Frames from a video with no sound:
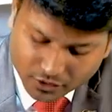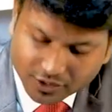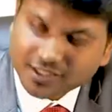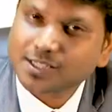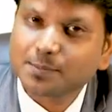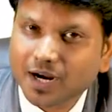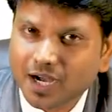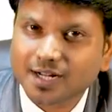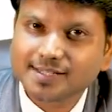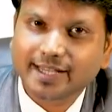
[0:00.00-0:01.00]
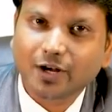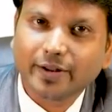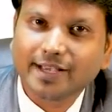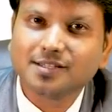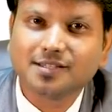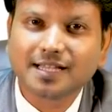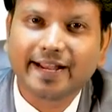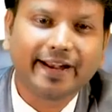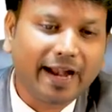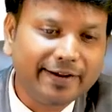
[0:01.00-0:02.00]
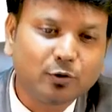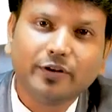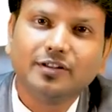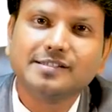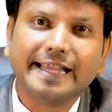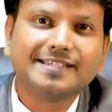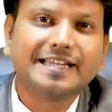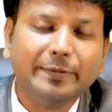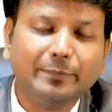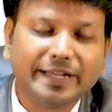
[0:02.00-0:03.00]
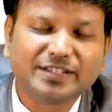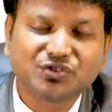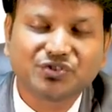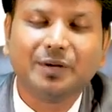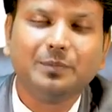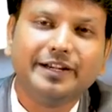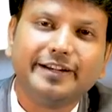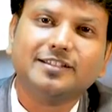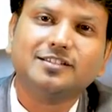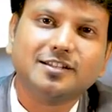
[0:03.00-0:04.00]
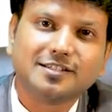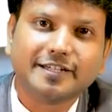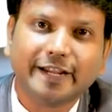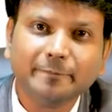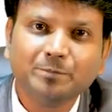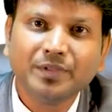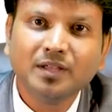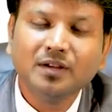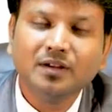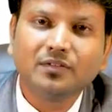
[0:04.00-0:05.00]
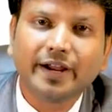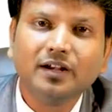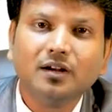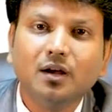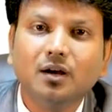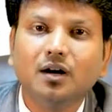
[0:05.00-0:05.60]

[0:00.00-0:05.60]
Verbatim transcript: So this is Bungarus ceruleus. This is, I told you, this is extremely dangerous snake, right?